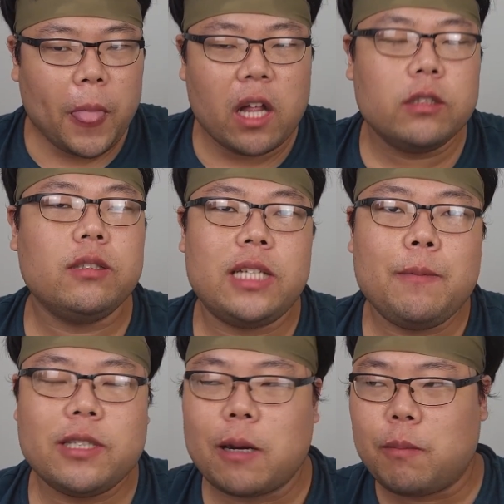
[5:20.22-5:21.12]
It's the same
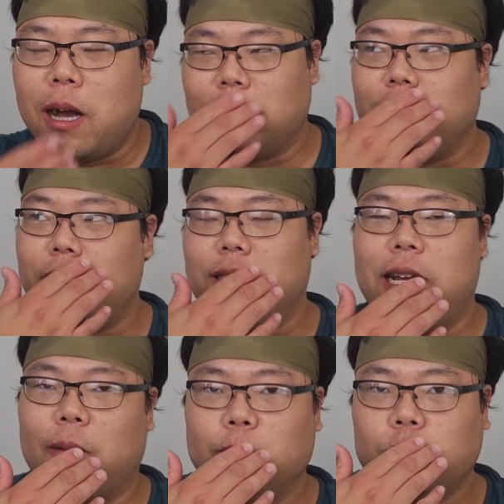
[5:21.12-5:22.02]
exact process as
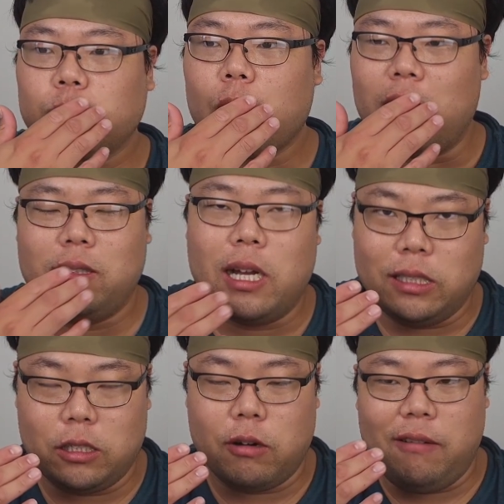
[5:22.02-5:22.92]
like
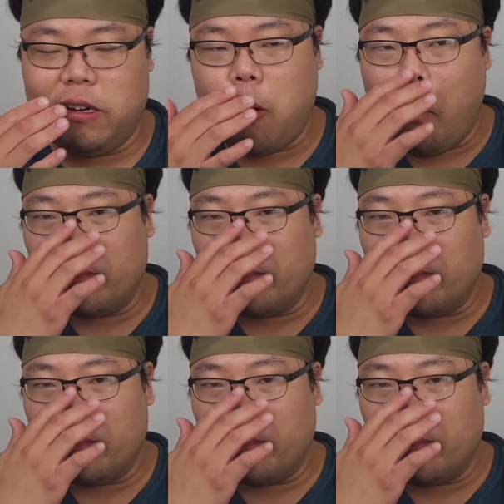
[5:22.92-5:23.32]
sausage gravy,